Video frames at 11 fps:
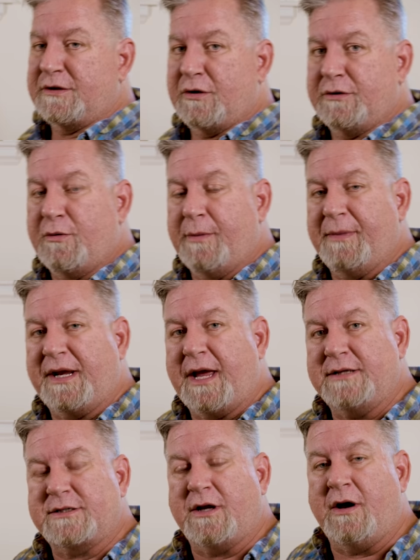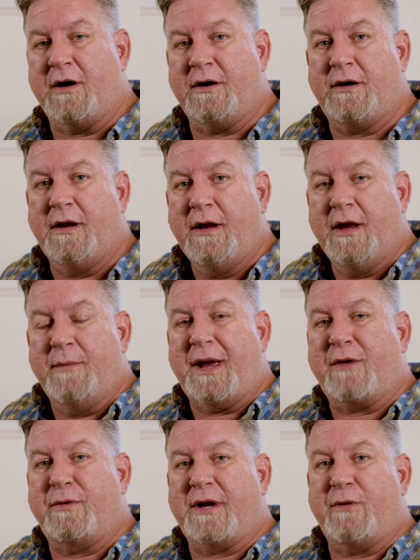don't know what maquettes are,
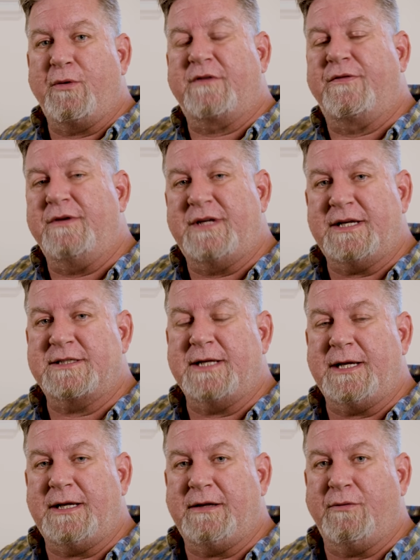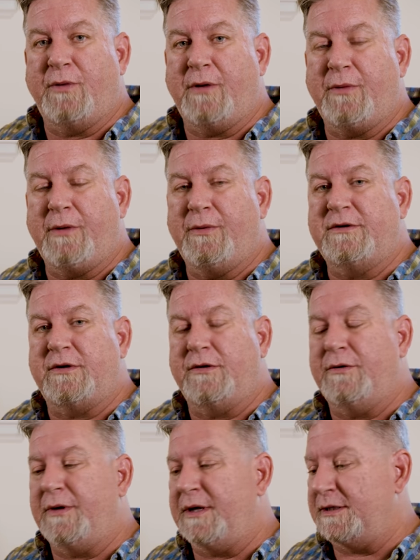back when I worked for Disney, what we would
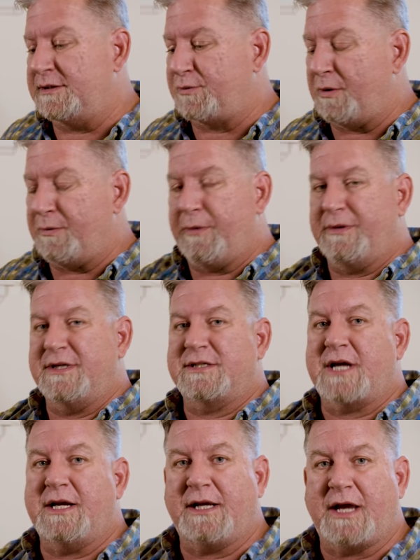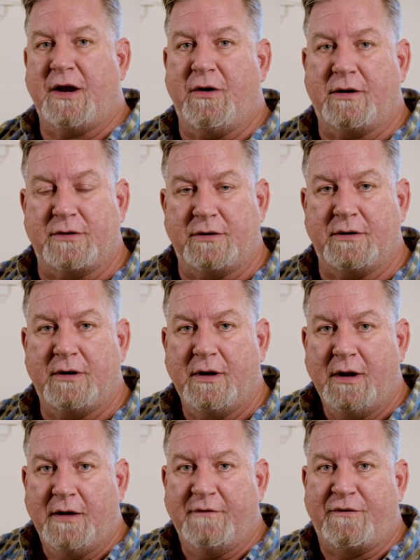do is when we would design a character
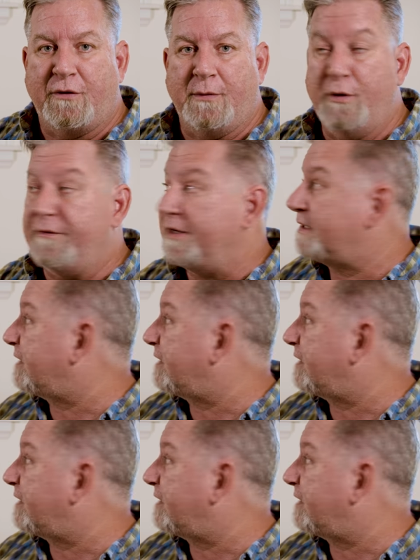for a movie,